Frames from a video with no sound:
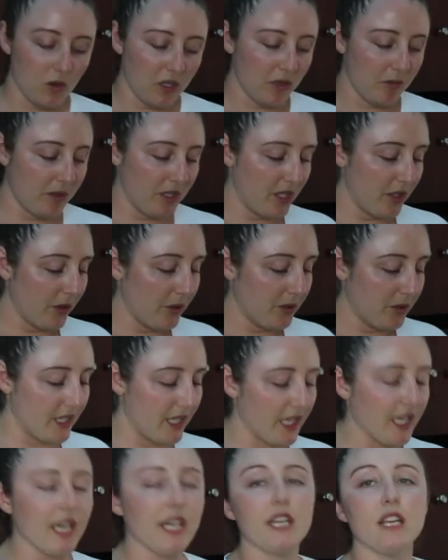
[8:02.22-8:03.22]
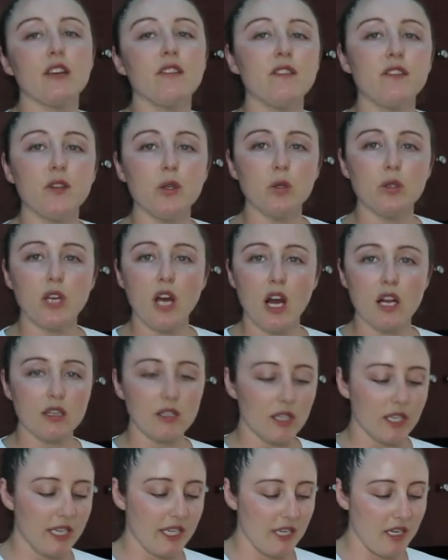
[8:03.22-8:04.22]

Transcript: going to be using any food coloring